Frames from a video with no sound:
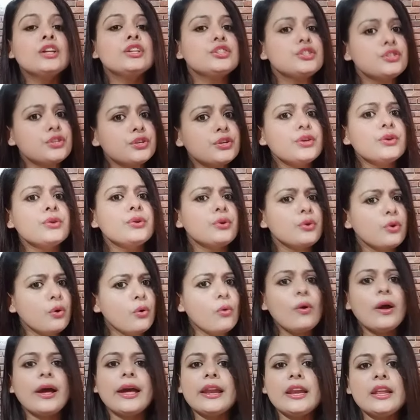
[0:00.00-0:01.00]
do you know
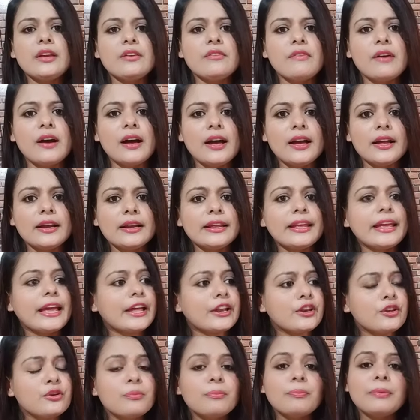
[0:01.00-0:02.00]
anyone
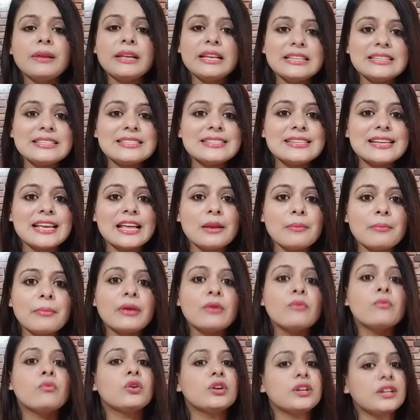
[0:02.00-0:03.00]
can you please tell me
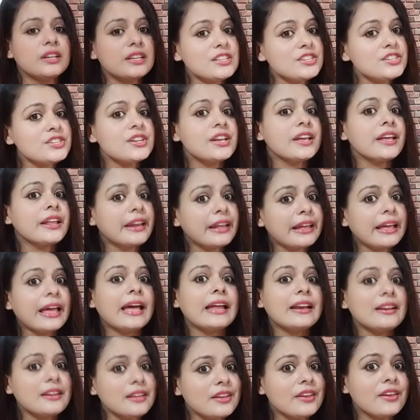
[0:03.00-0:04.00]
what is sharing
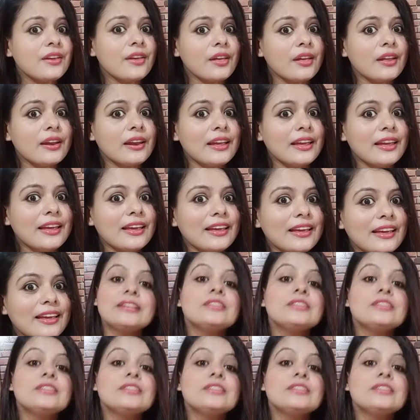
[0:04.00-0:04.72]
and caring